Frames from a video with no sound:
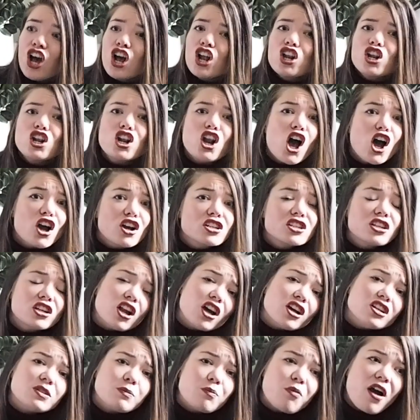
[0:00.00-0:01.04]
loads and
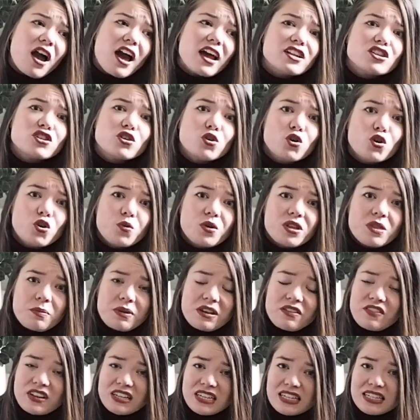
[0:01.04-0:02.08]
loads of brands, all with a bit
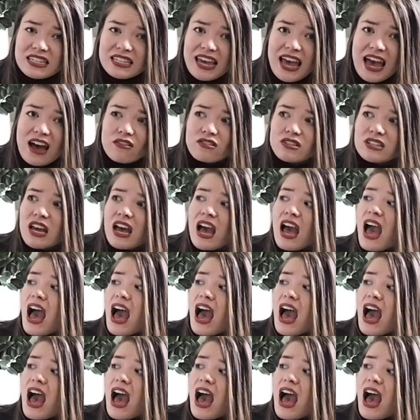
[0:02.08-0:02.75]
of a discount.